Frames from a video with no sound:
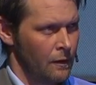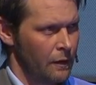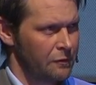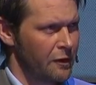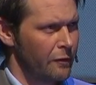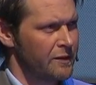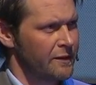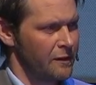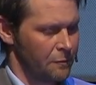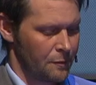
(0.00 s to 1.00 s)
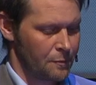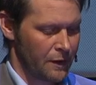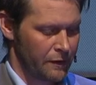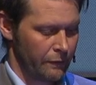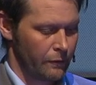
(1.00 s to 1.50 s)
Now, service line's
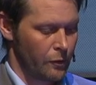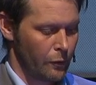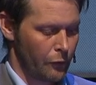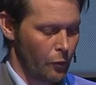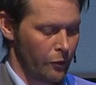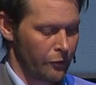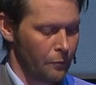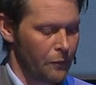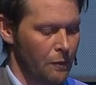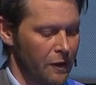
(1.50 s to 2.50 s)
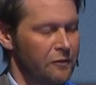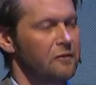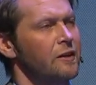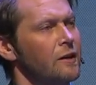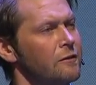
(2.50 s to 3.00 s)
perspective could, of course, optimize a
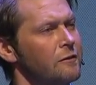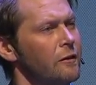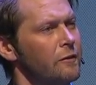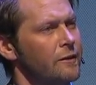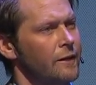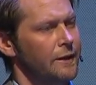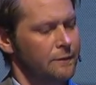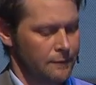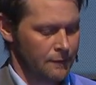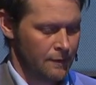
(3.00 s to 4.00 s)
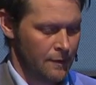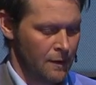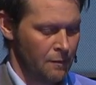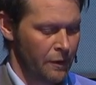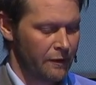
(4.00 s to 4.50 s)
single service line,
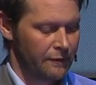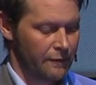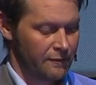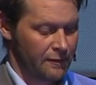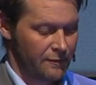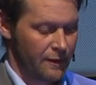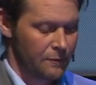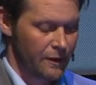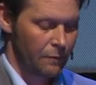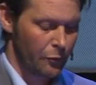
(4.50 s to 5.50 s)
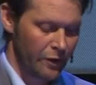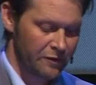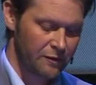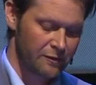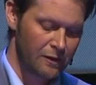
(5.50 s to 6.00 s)
but it at the same time risks